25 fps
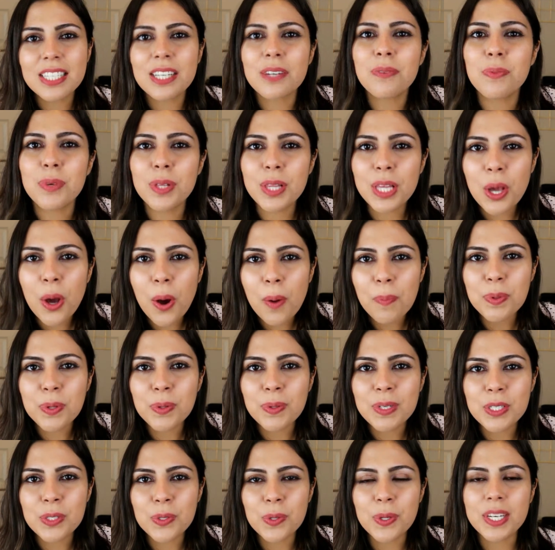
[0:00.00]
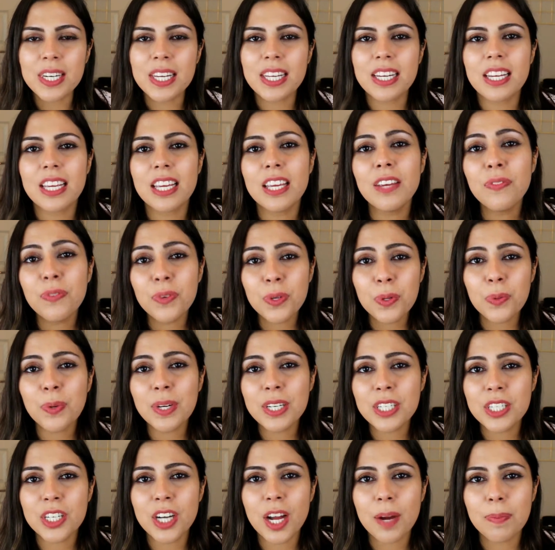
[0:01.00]
I really hope you enjoyed it. If you
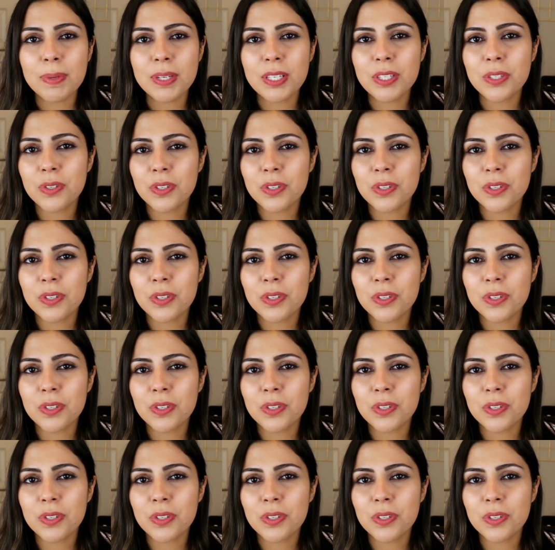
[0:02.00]
went shopping